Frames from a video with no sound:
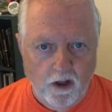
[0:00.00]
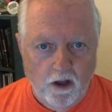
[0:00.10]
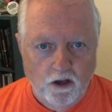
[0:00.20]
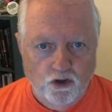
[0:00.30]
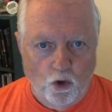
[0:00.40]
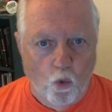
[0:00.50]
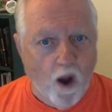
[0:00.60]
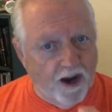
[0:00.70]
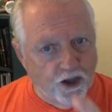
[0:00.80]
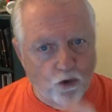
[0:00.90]
So
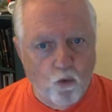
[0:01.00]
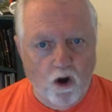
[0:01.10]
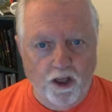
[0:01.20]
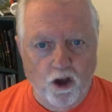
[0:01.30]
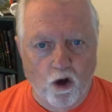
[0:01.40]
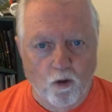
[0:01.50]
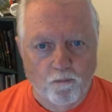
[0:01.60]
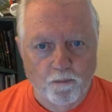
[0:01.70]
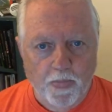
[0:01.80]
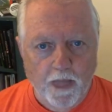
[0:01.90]
where do you want to go?
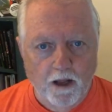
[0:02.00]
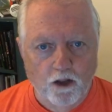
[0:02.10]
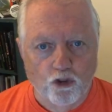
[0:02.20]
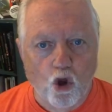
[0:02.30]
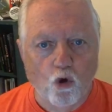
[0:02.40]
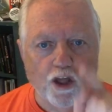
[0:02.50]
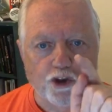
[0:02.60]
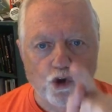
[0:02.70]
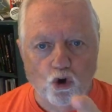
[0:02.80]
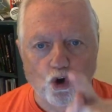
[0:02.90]
Know
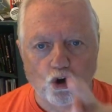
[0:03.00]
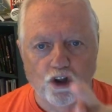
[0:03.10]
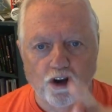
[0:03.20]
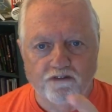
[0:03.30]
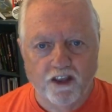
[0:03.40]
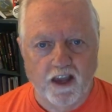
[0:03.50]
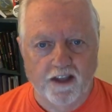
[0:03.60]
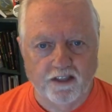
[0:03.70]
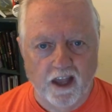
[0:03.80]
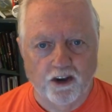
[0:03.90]
that you're good enough to
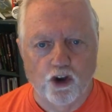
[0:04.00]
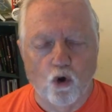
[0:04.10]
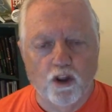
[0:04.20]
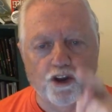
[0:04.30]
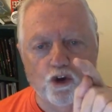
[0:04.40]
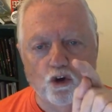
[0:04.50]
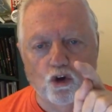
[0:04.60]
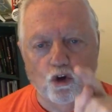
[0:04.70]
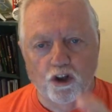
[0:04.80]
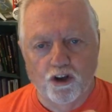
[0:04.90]
get there. Know that you're
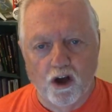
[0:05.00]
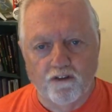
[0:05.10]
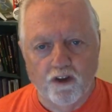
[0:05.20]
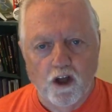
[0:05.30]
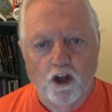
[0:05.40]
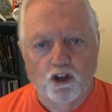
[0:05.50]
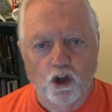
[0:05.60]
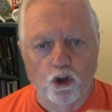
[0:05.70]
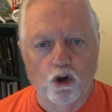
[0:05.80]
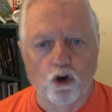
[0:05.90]
good enough
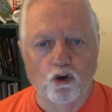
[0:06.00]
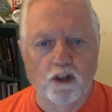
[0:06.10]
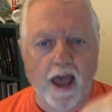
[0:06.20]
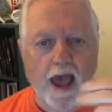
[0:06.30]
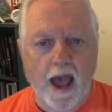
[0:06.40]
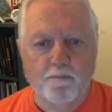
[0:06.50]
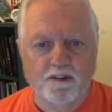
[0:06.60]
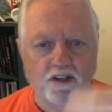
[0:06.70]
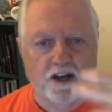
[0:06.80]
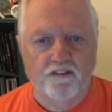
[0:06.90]
to learn the
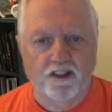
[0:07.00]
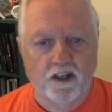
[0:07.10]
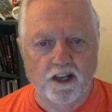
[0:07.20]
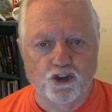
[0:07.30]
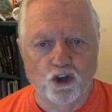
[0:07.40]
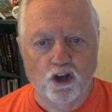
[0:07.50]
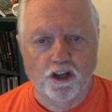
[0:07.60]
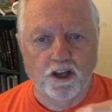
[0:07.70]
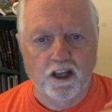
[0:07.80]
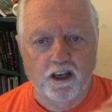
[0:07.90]
habits and everything that you're going to
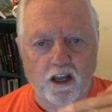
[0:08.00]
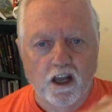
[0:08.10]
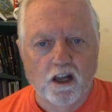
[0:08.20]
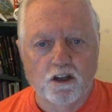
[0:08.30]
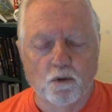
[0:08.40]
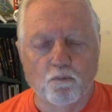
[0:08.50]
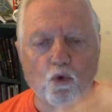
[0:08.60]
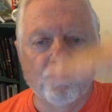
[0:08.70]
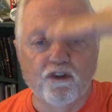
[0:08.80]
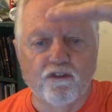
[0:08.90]
need to
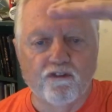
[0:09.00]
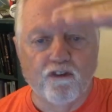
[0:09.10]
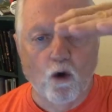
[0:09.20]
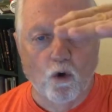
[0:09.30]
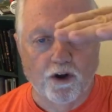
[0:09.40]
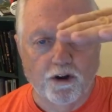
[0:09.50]
move you forward,